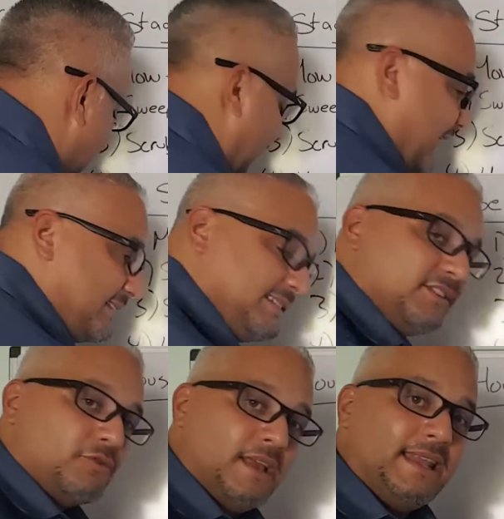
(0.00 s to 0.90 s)
Unless it's
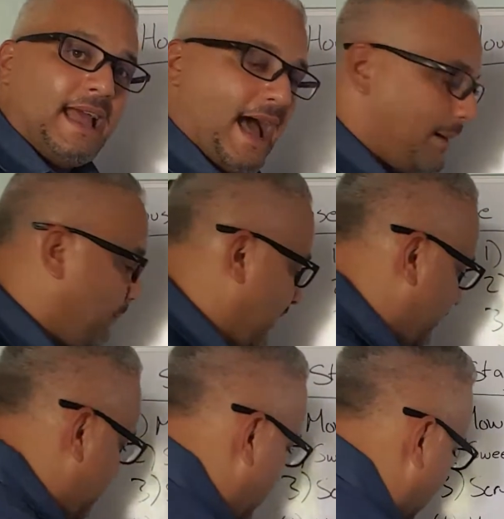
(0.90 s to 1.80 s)
a really hot
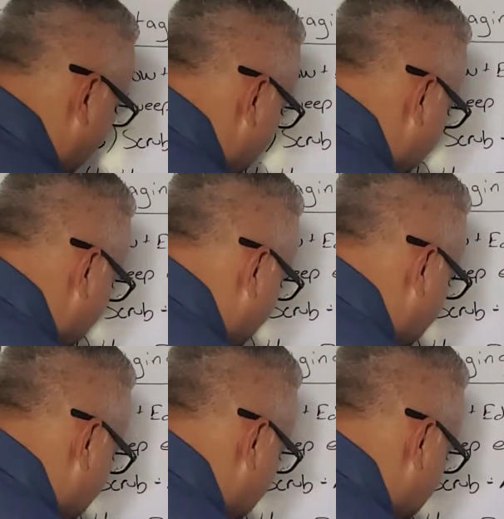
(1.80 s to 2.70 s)
month, you want to open the
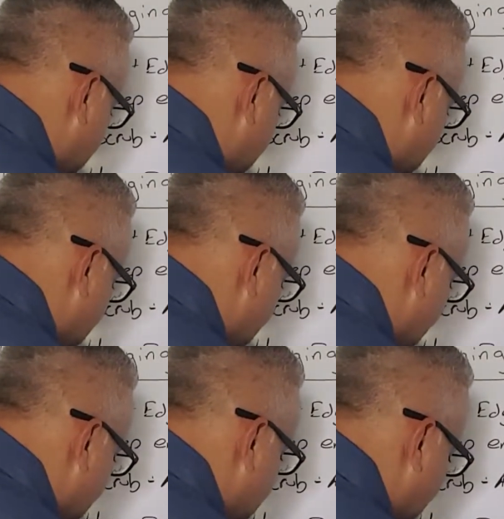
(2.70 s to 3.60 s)
windows
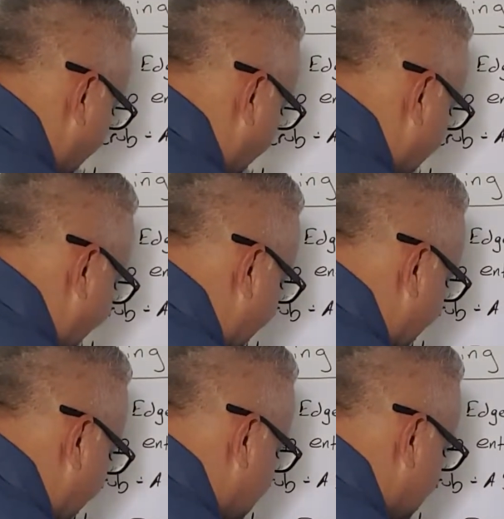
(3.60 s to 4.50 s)
so that
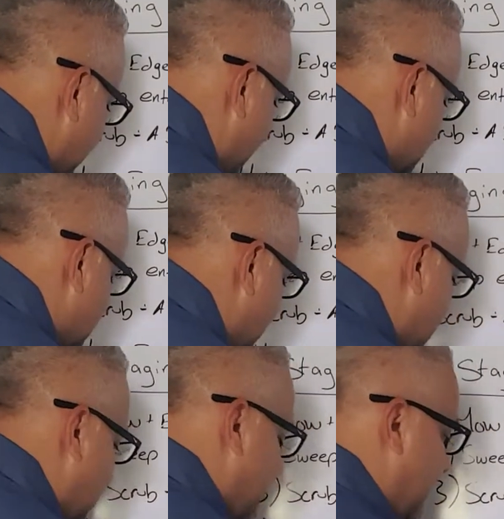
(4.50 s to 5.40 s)
allows some fresh air
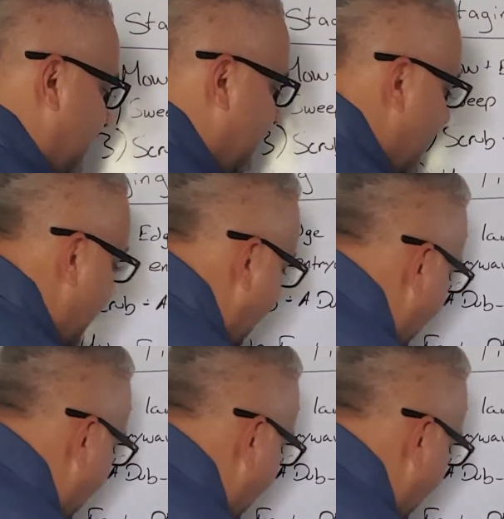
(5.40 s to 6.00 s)
to come in.